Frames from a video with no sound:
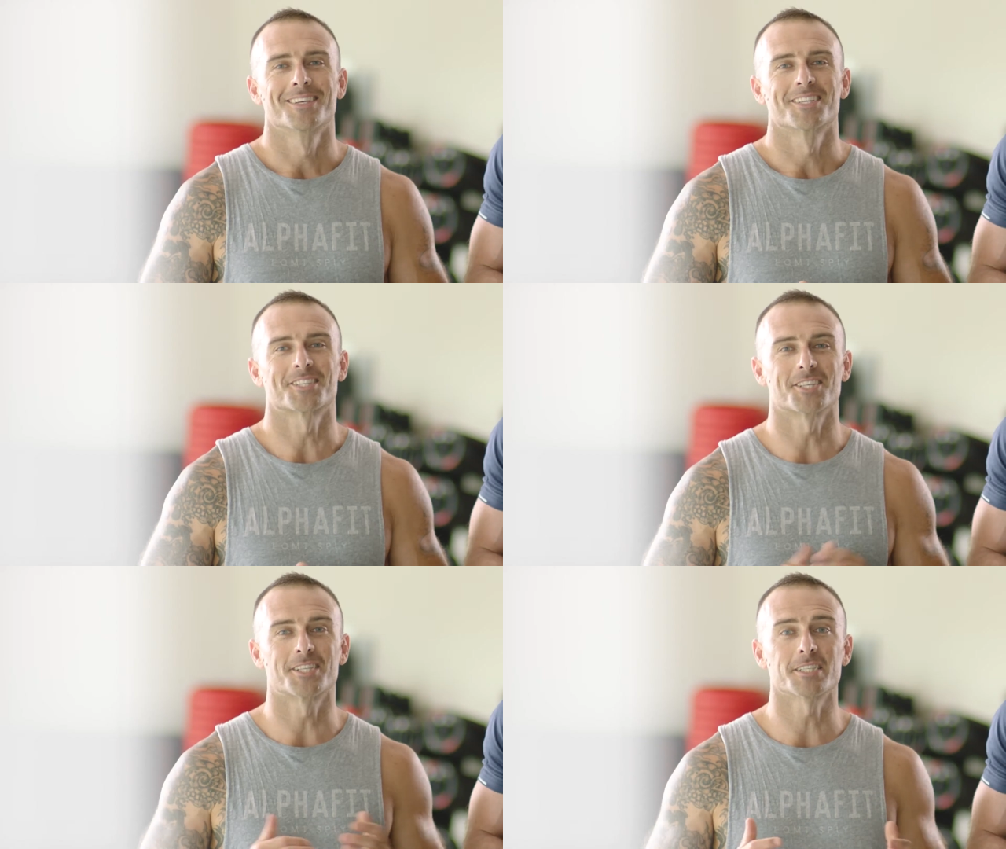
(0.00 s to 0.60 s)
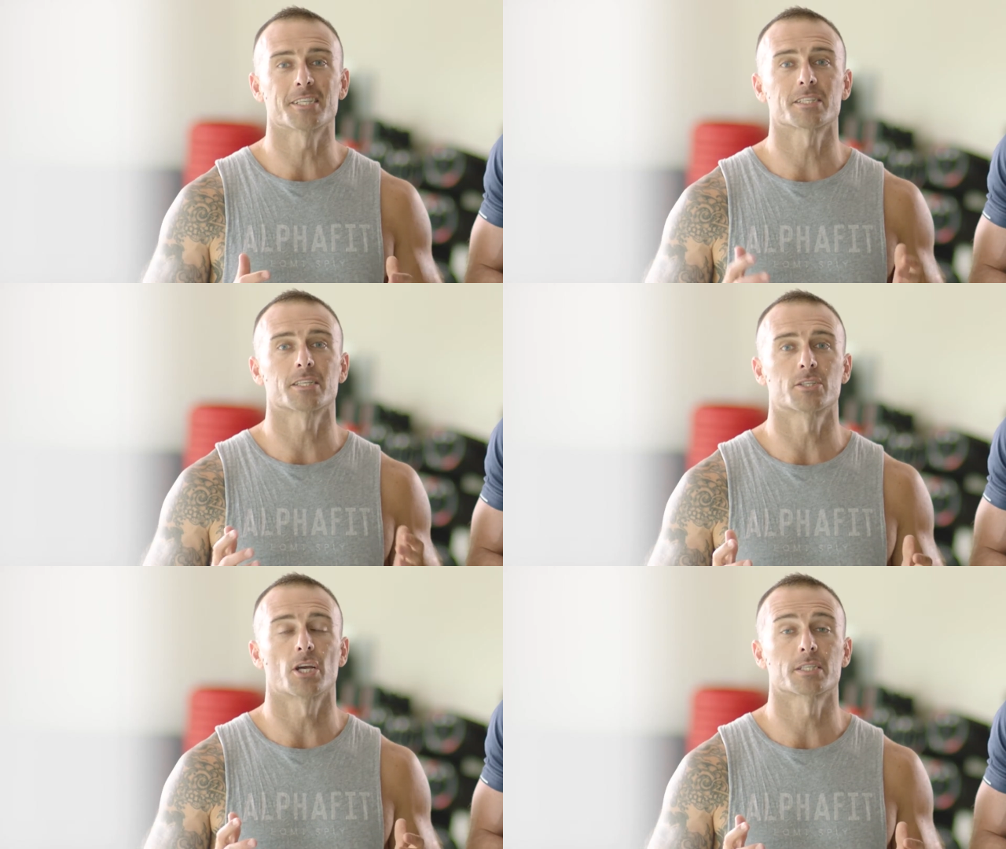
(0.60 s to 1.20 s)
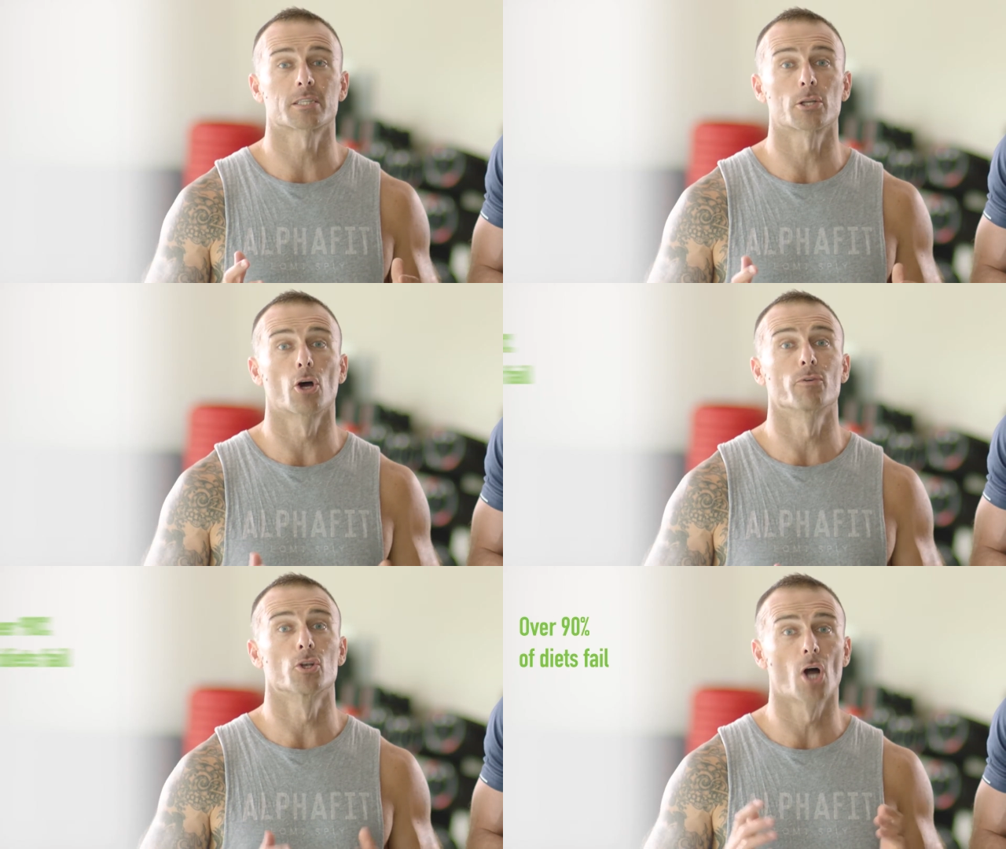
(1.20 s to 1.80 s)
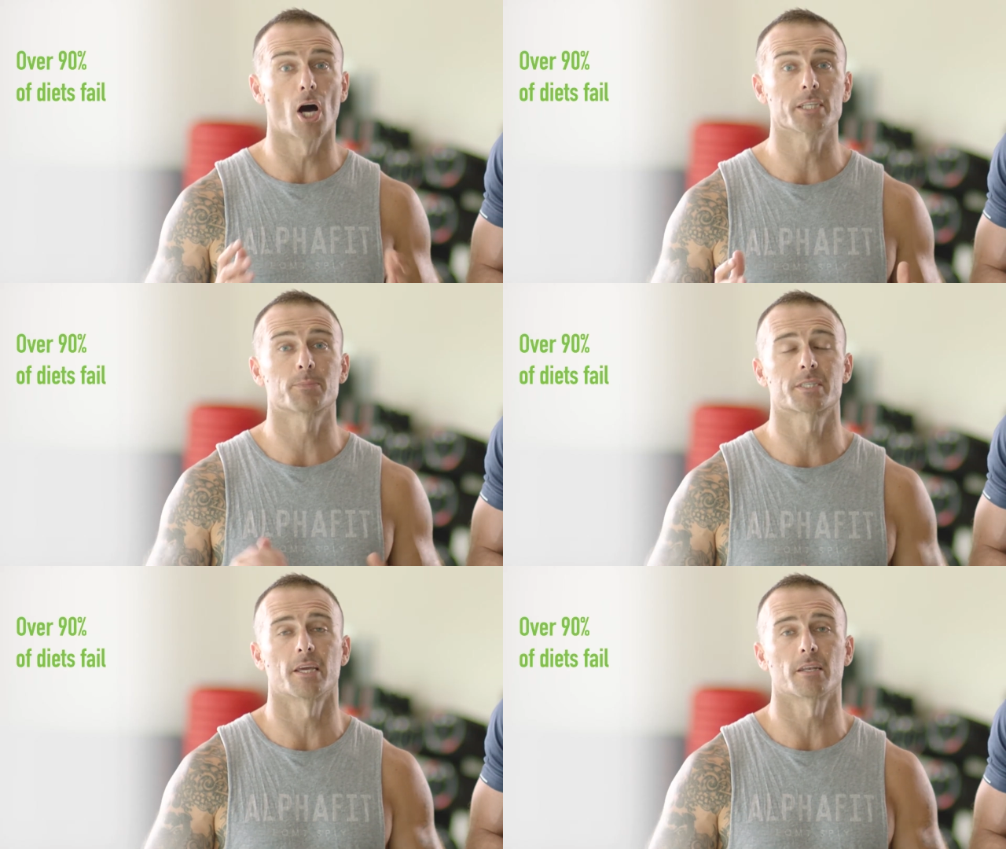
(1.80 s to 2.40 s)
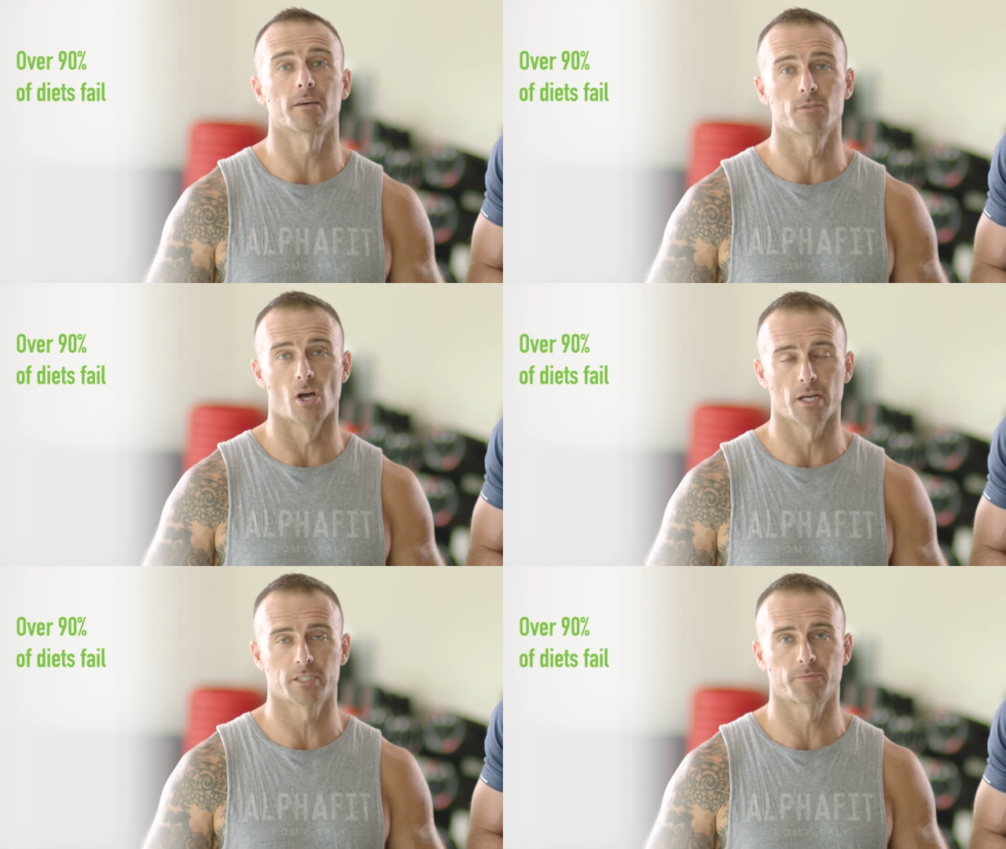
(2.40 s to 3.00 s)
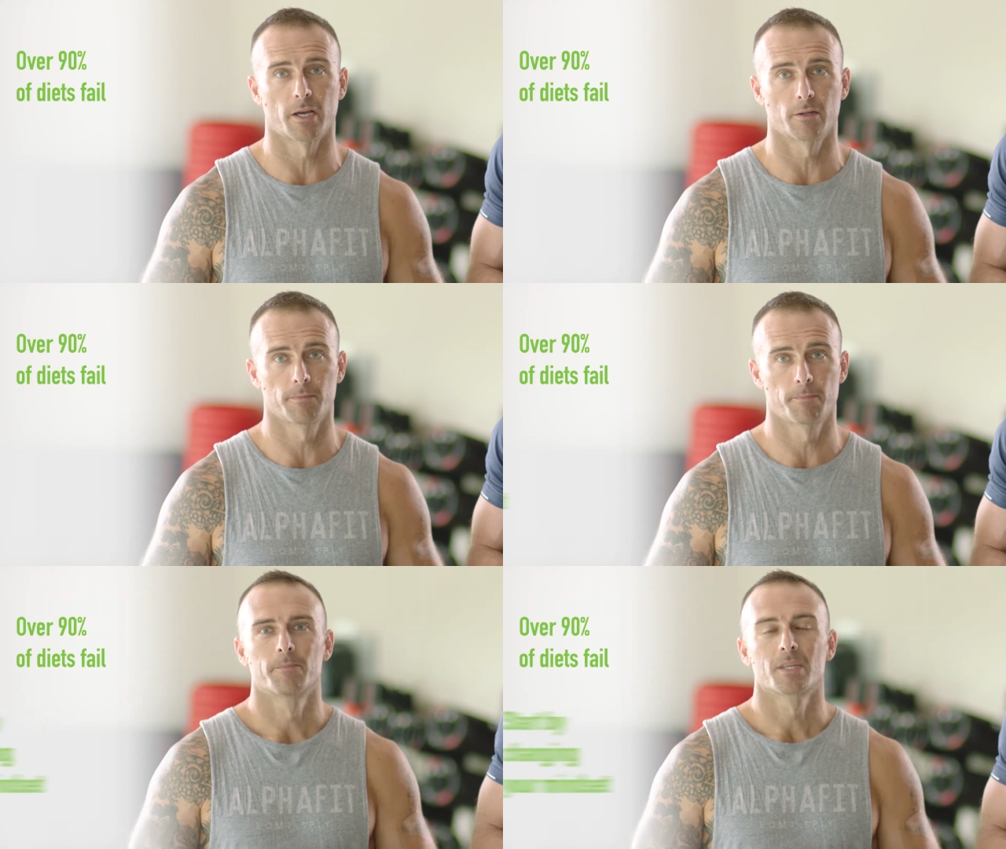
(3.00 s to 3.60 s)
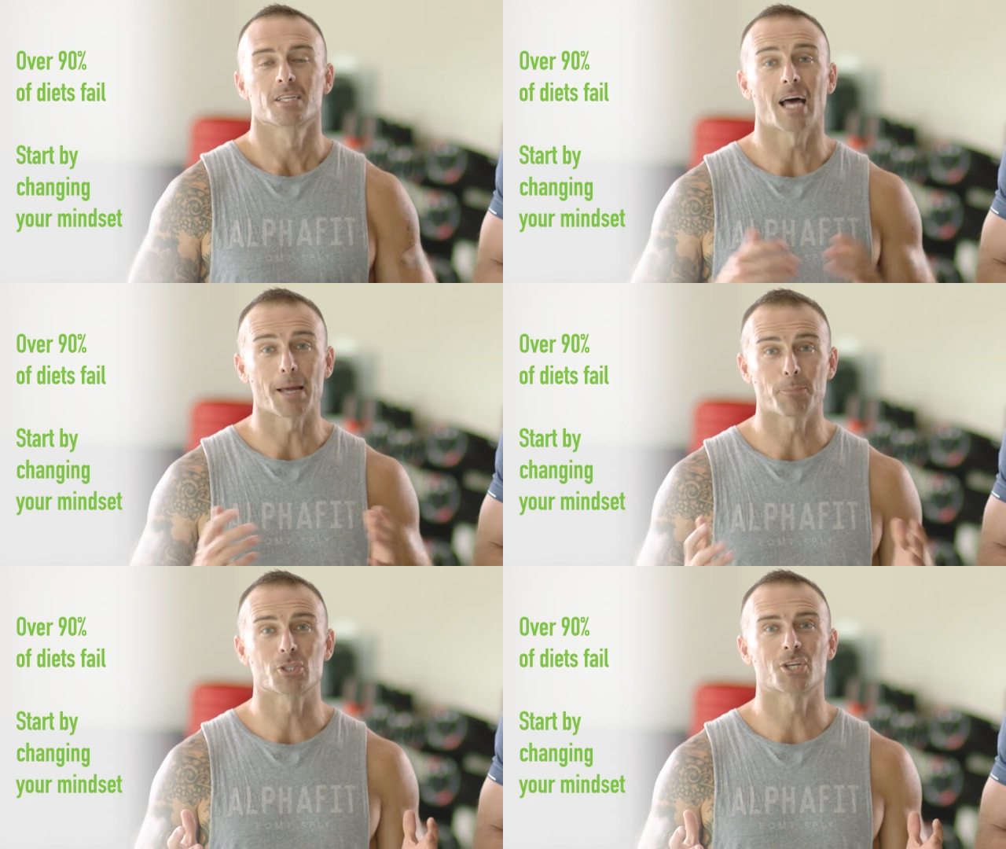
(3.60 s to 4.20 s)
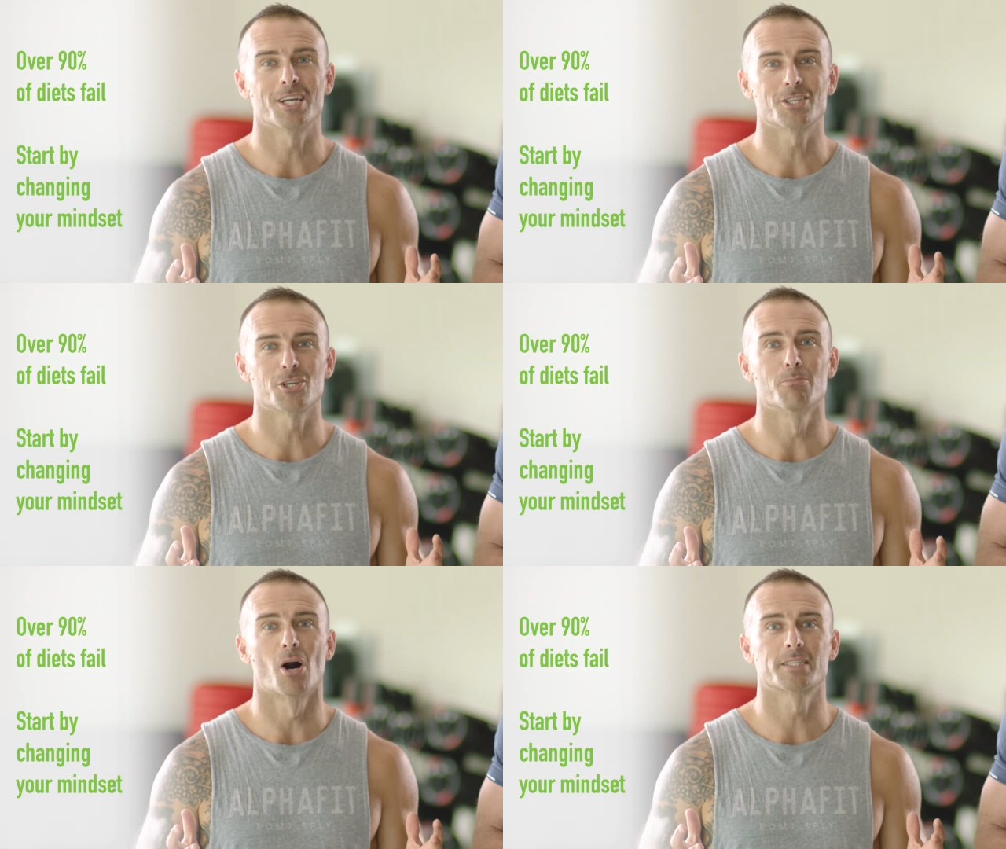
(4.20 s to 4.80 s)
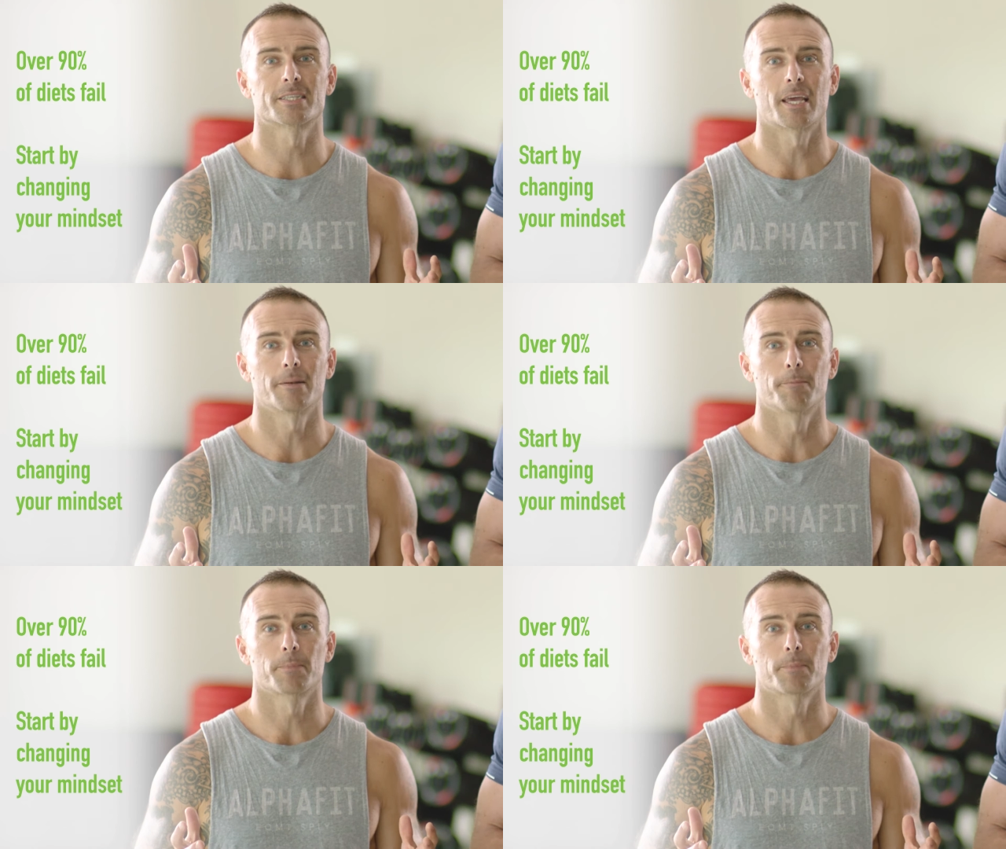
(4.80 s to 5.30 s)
Statistics suggest that over 90% of diets fail. Start by changing your mindset.